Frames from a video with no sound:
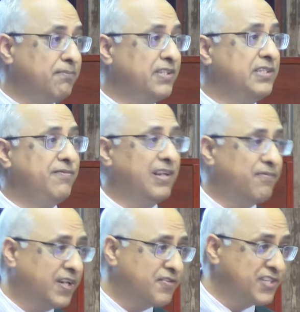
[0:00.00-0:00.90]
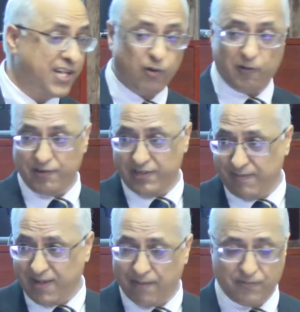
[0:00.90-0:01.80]
but developed countries are already
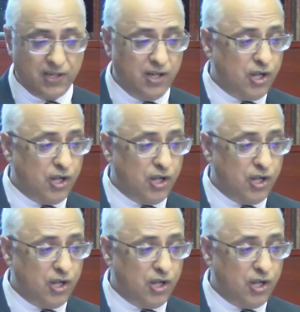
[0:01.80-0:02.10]
developed.